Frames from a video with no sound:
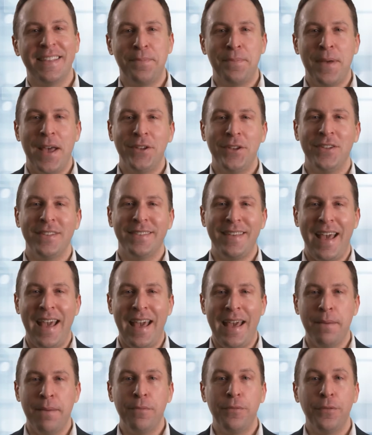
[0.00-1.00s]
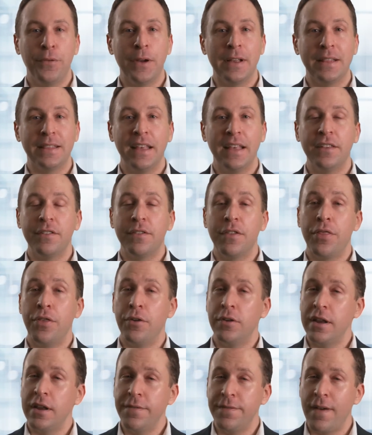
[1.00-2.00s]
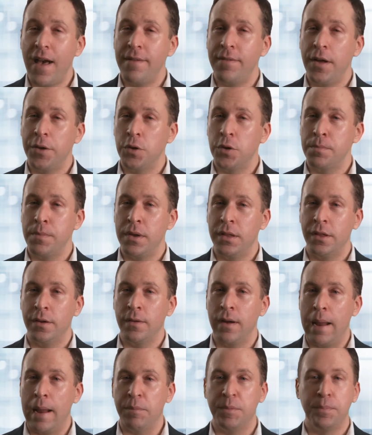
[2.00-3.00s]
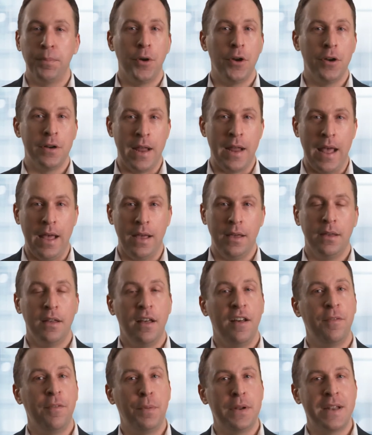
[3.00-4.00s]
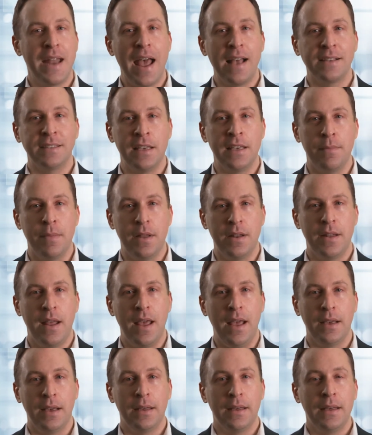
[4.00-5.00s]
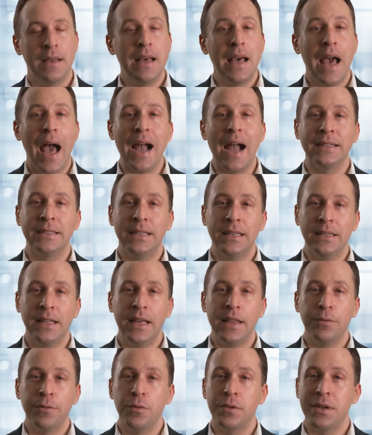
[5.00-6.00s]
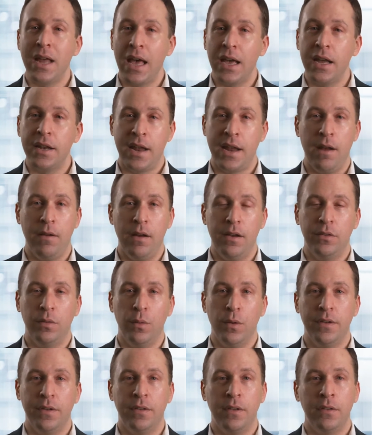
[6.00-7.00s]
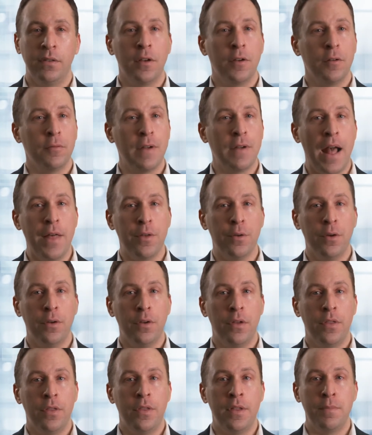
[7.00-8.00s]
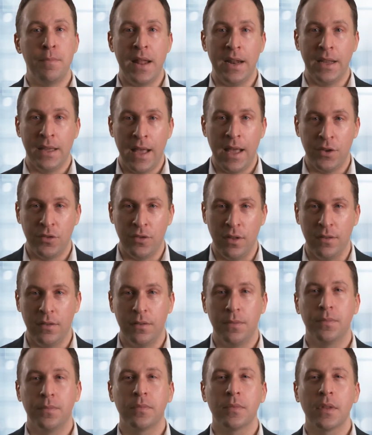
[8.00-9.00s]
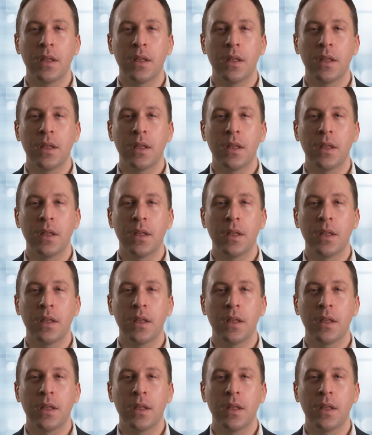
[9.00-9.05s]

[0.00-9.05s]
that patients aim for at least 3,500 milligrams per day of potassium intake, ideally through dietary sources rather than medications.